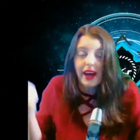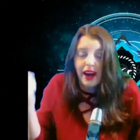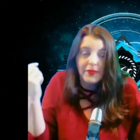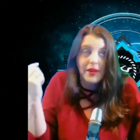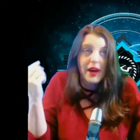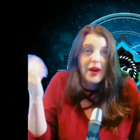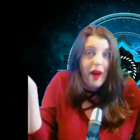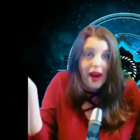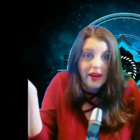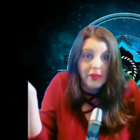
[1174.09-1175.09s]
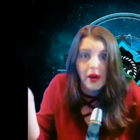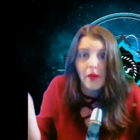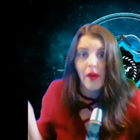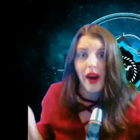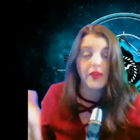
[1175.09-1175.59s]
I don't know. I don't
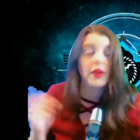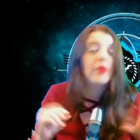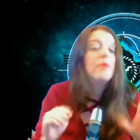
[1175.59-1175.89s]
know. I don't know.